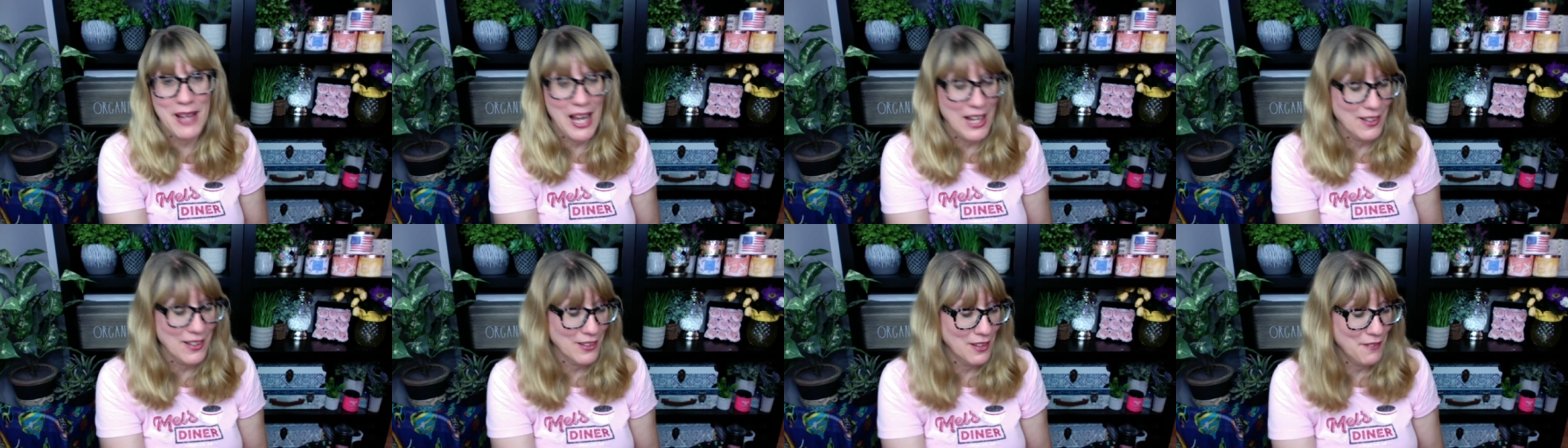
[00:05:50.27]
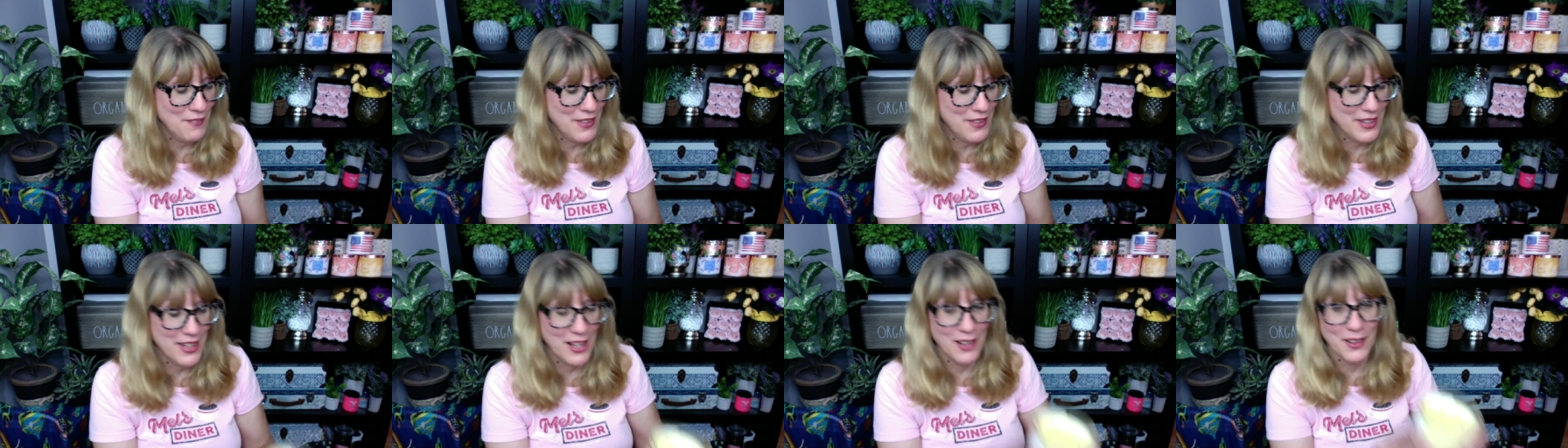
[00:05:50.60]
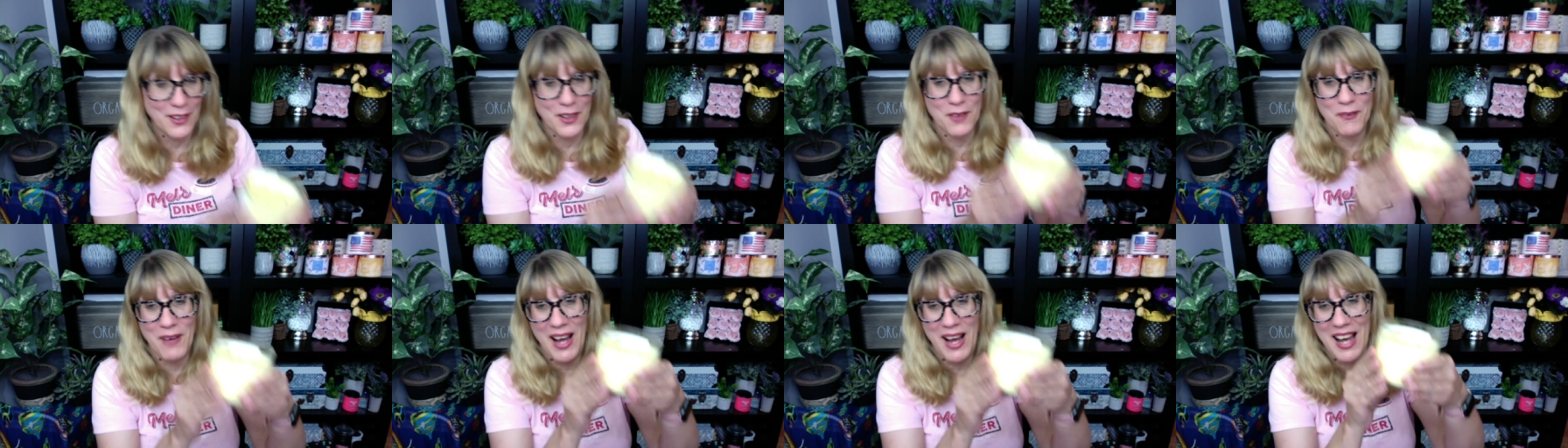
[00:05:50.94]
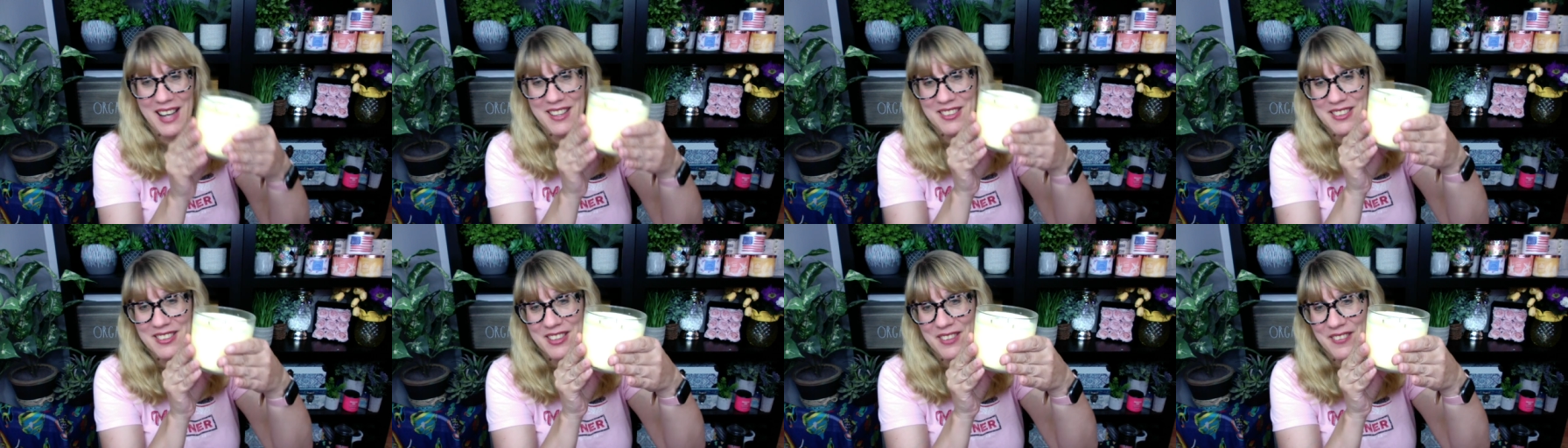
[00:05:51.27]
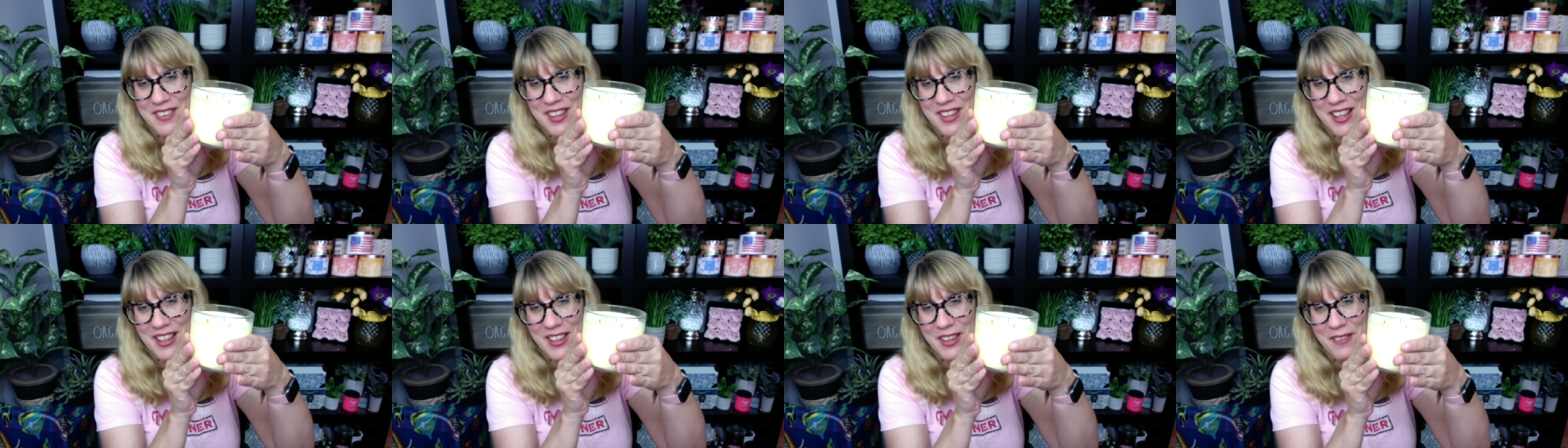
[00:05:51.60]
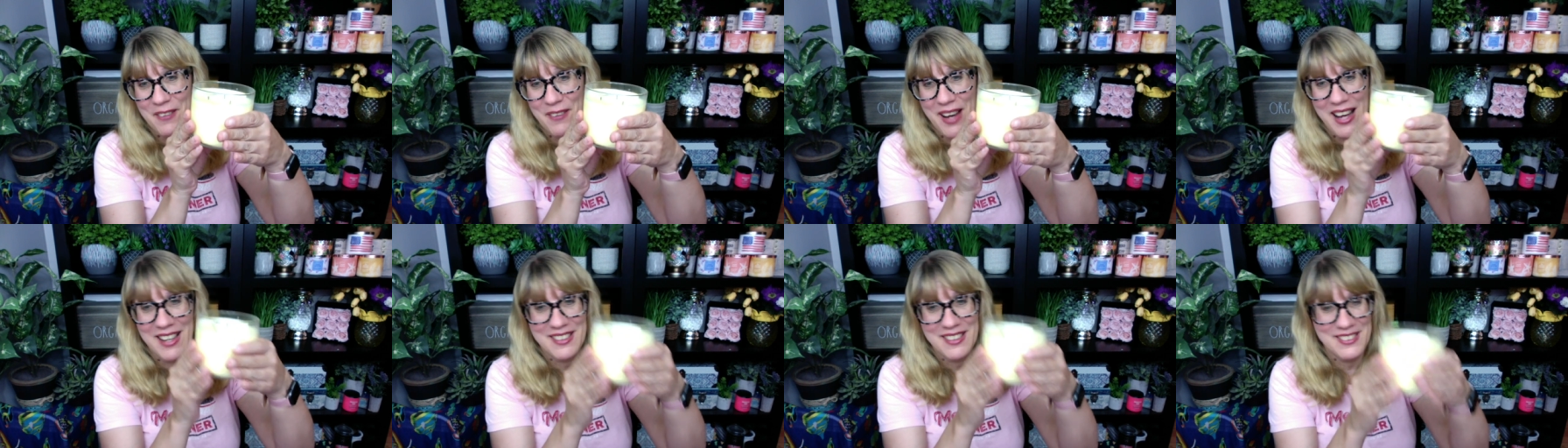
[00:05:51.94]
I love the yellow wax too. The yellow
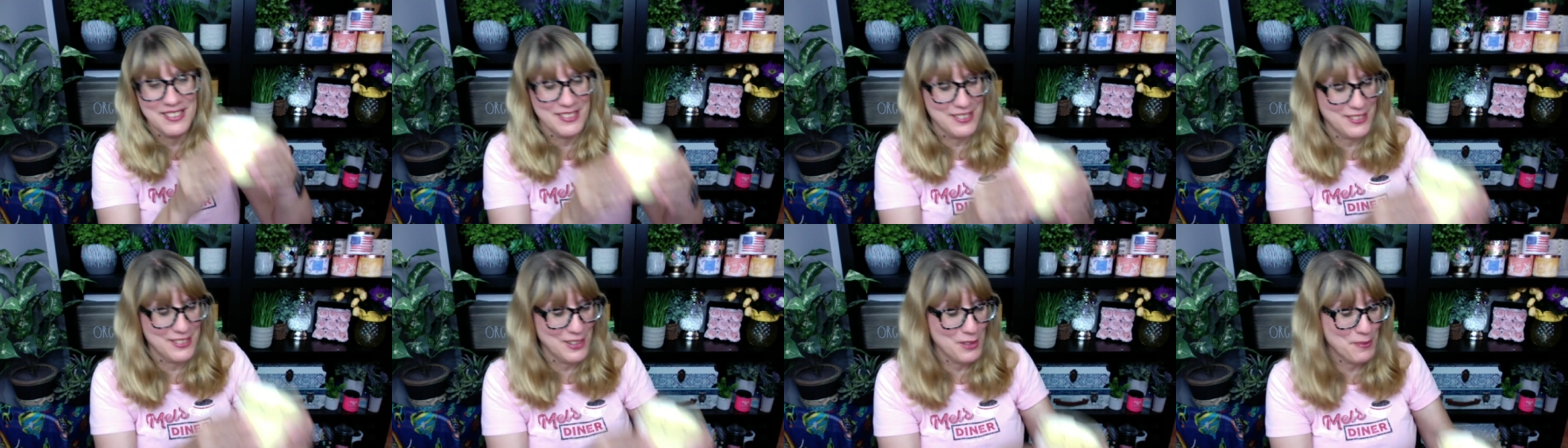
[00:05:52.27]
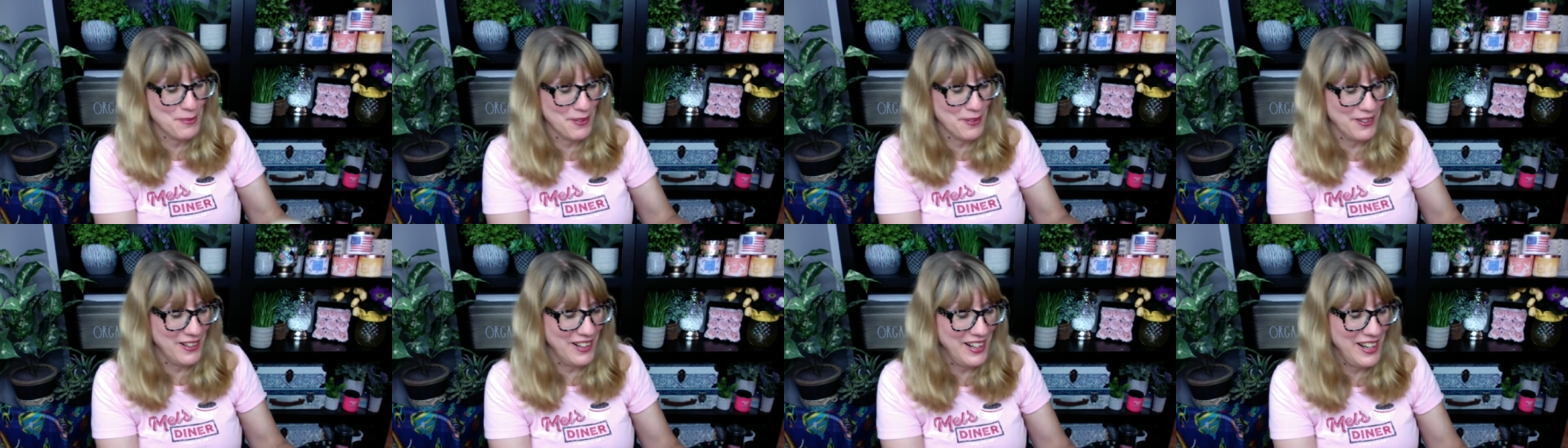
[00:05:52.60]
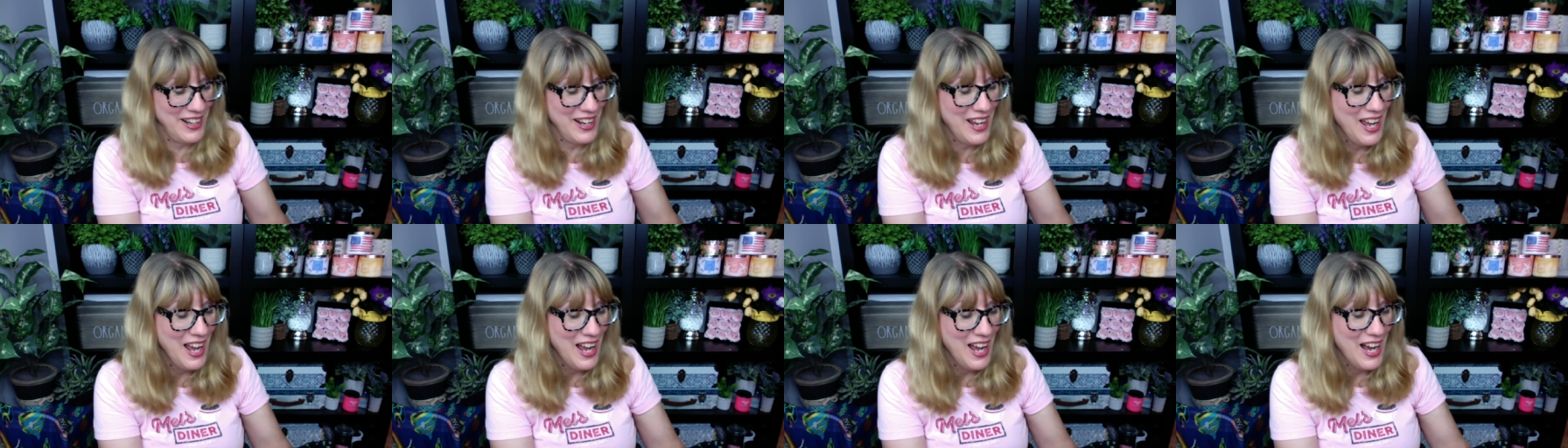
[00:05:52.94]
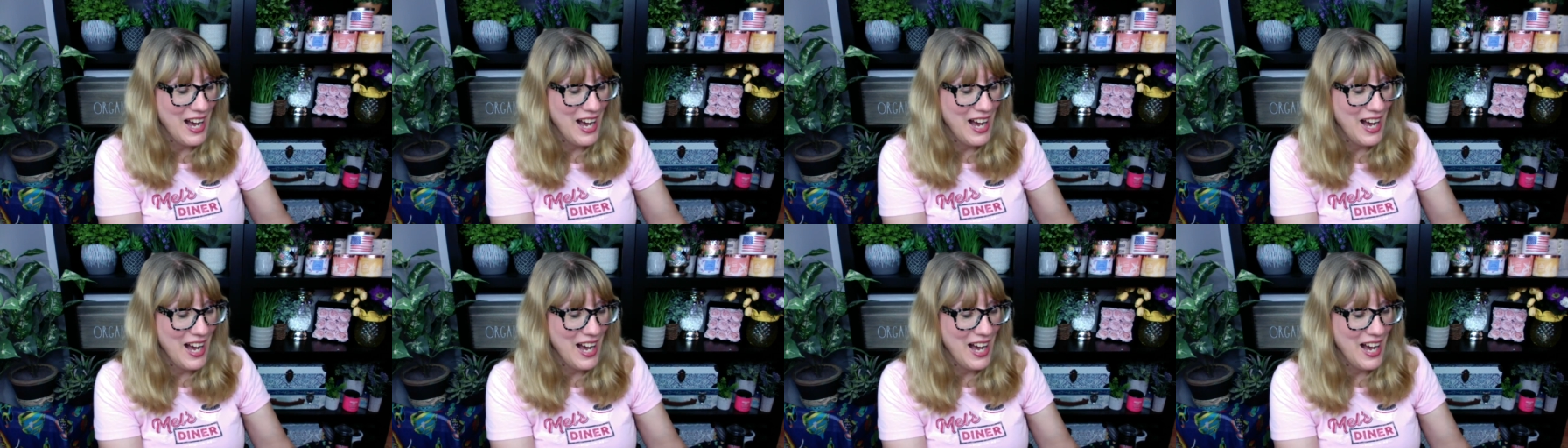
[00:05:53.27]
wax is so pretty.